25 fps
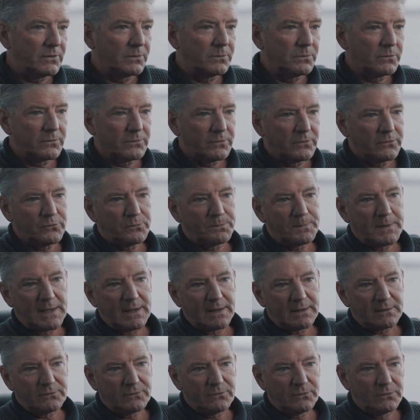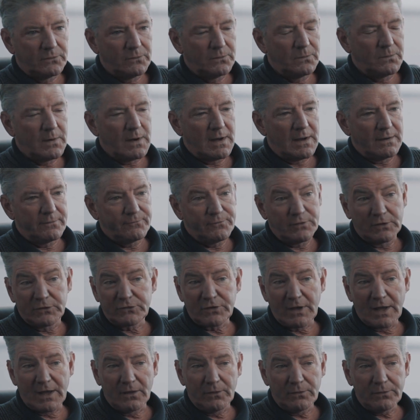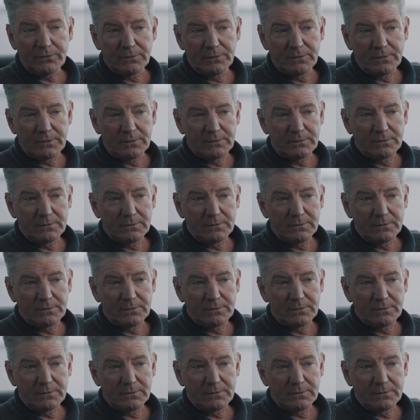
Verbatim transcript: with respect to uh, fish health